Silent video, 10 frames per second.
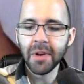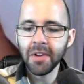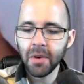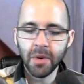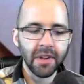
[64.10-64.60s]
we
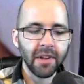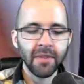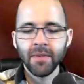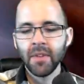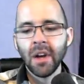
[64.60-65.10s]
can do with it.
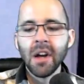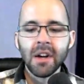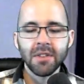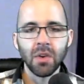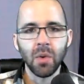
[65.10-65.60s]

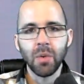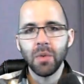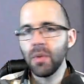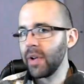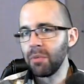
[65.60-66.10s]

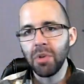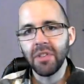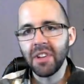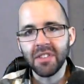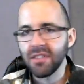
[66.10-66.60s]
So we can
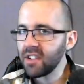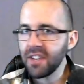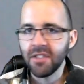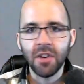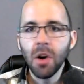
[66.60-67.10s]
put things in
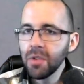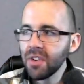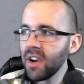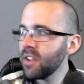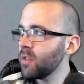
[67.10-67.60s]
sines and
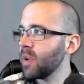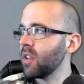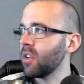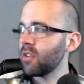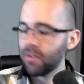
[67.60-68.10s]
cosines. We can look